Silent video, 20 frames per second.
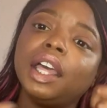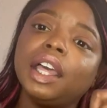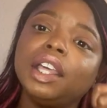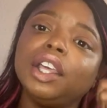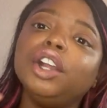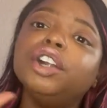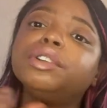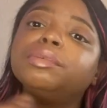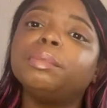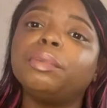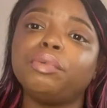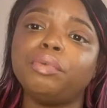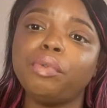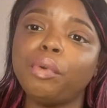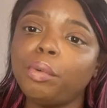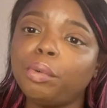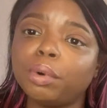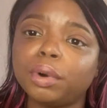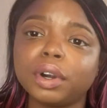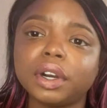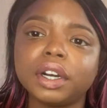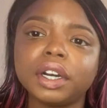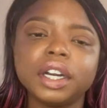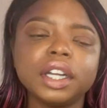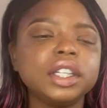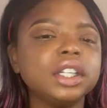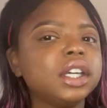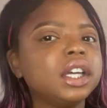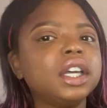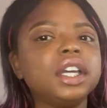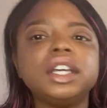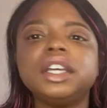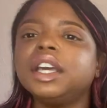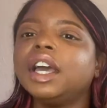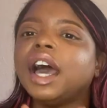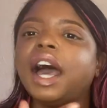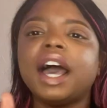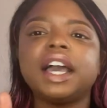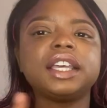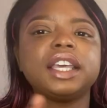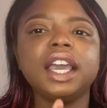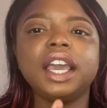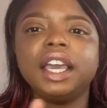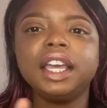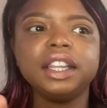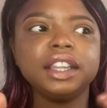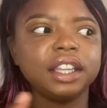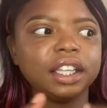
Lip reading: years before. I can,